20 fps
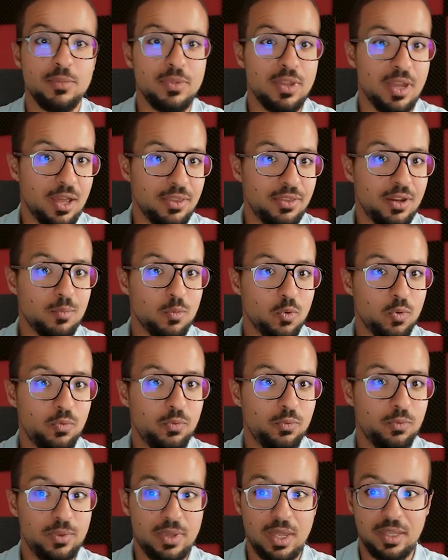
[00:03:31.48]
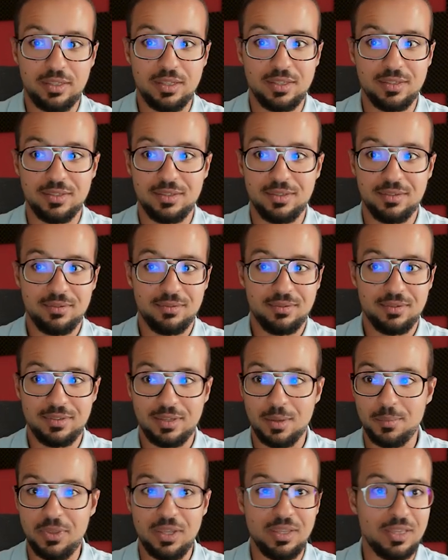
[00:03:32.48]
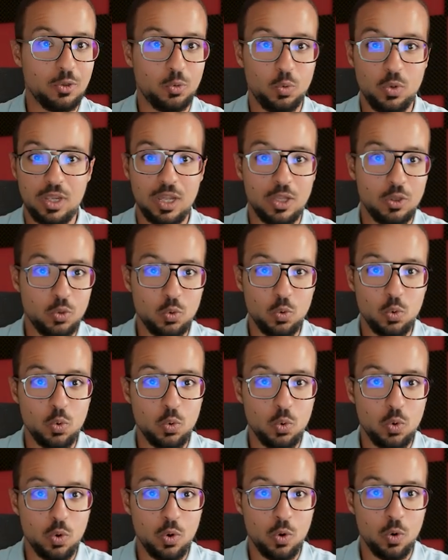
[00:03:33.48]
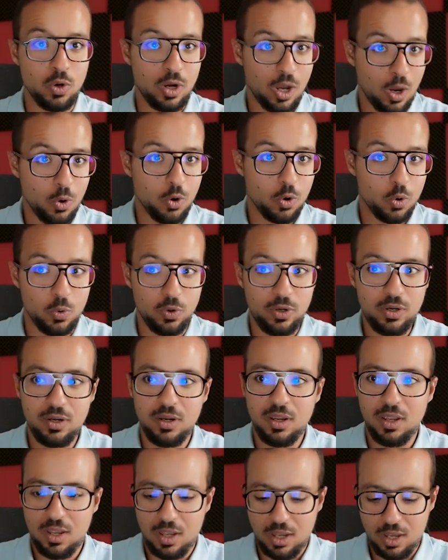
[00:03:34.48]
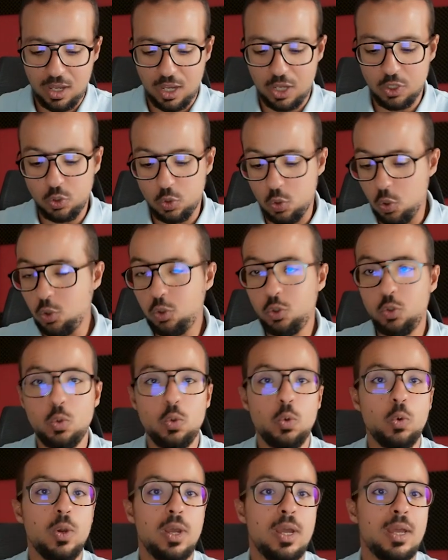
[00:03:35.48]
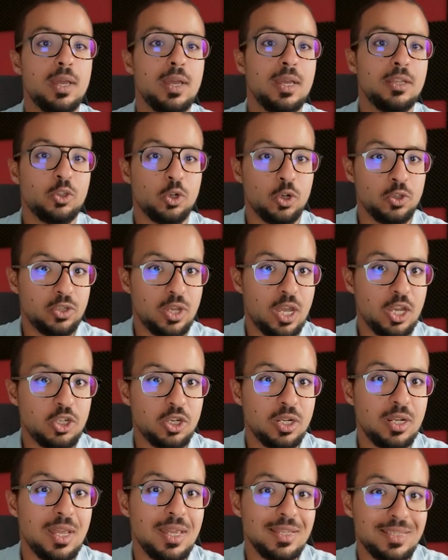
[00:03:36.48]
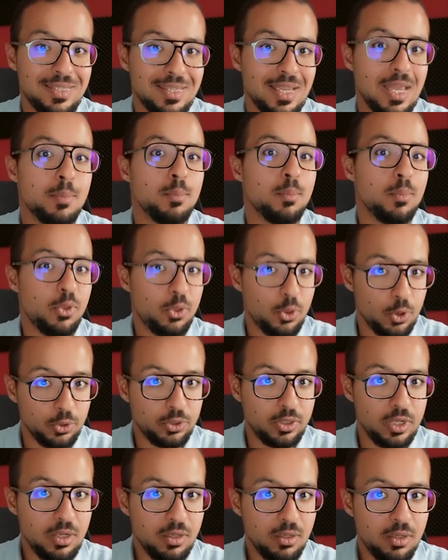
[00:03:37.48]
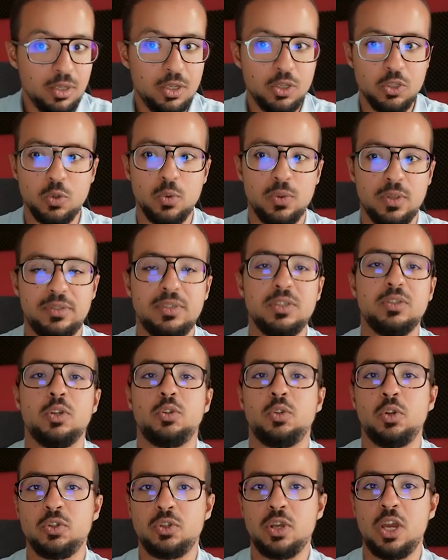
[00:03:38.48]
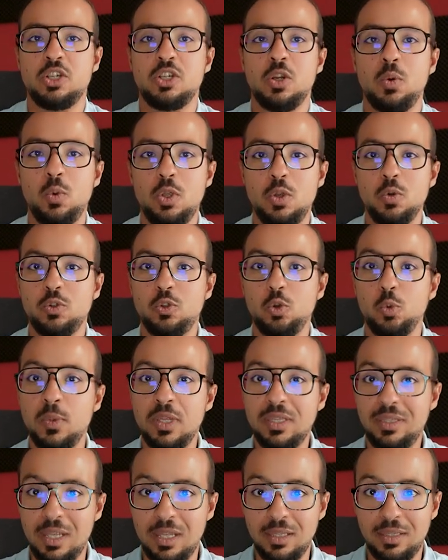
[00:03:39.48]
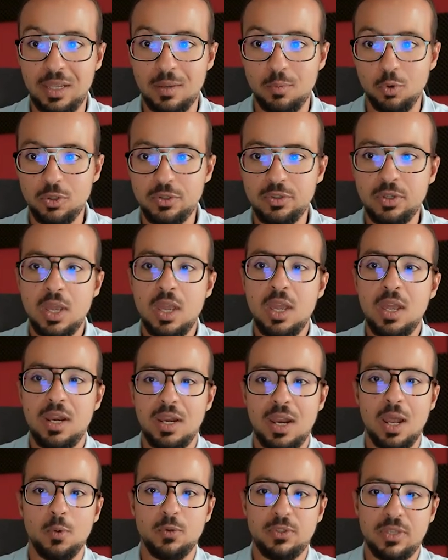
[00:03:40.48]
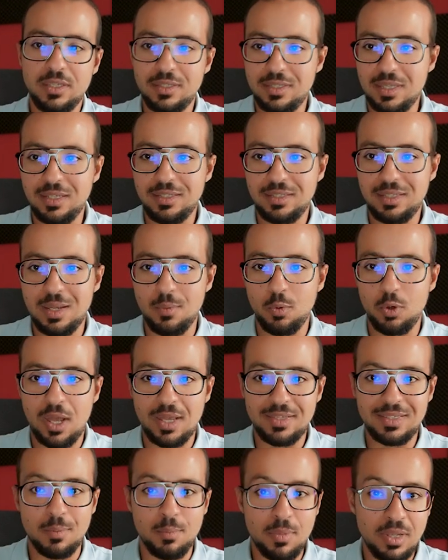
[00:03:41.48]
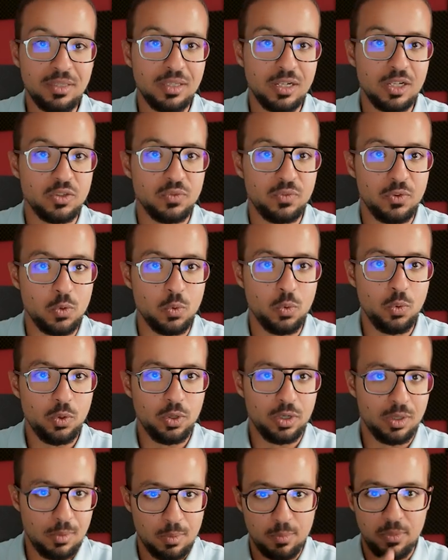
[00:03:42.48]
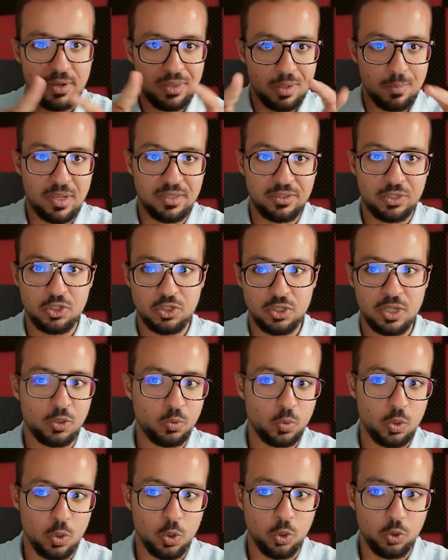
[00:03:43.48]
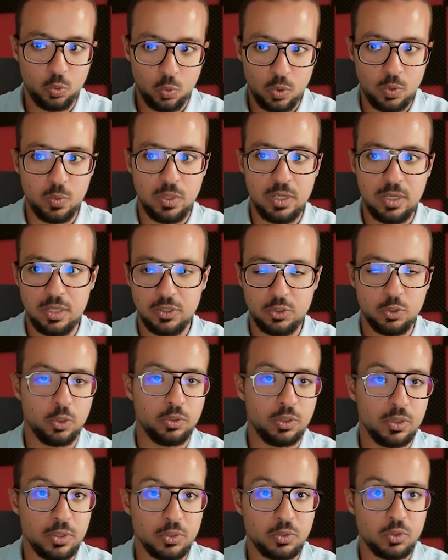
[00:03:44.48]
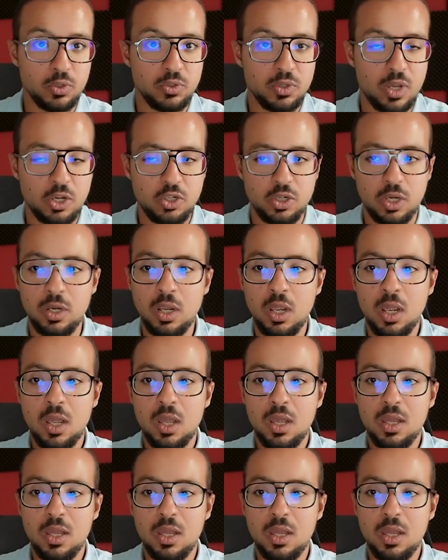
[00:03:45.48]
the other move that is something that we can do on our own is go to transaction SM30. So this is the transaction we use to maintain tables. Now, since this table has a maintenance view, remember the message that we got when we started the transaction,